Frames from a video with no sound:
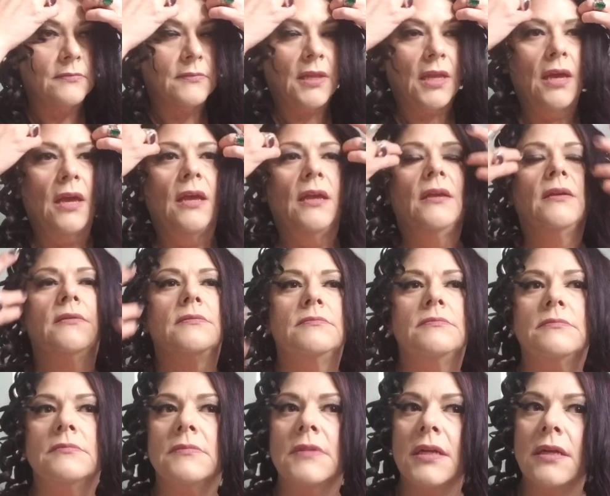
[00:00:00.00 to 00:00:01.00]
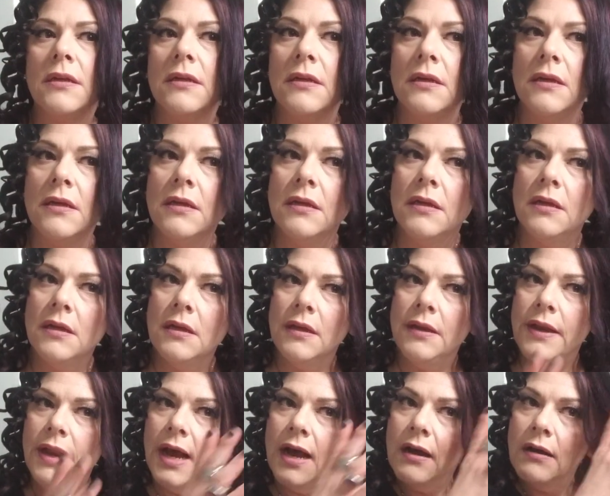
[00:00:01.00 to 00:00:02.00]
Okay.
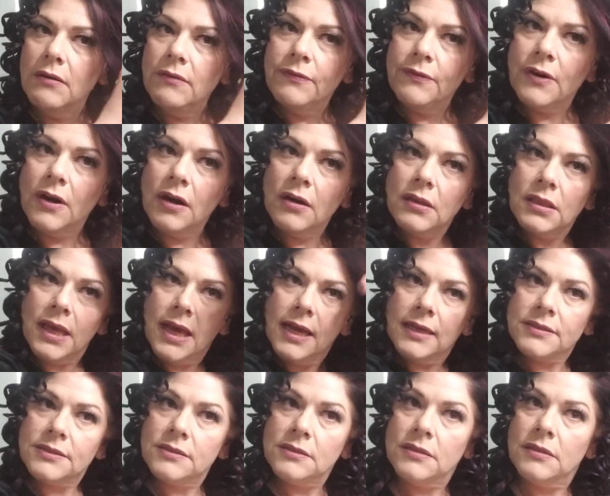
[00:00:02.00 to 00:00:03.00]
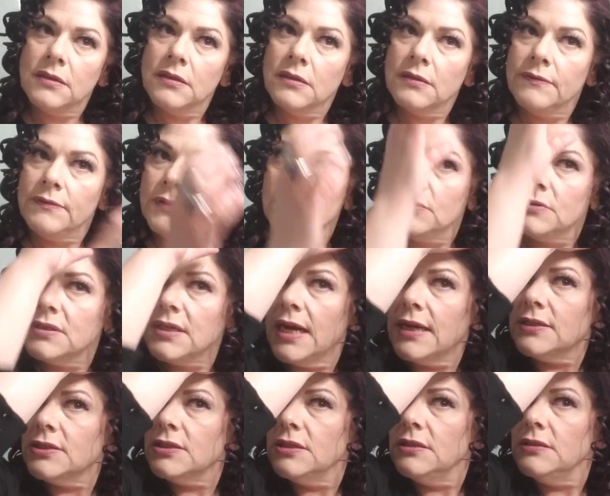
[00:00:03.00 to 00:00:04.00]
Now for our last few
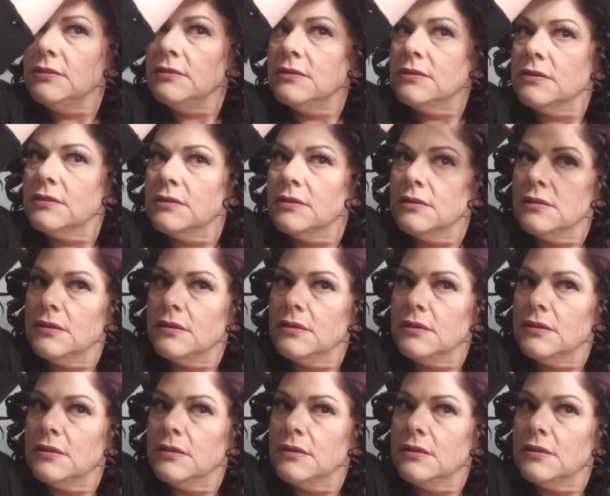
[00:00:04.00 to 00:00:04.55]
sections.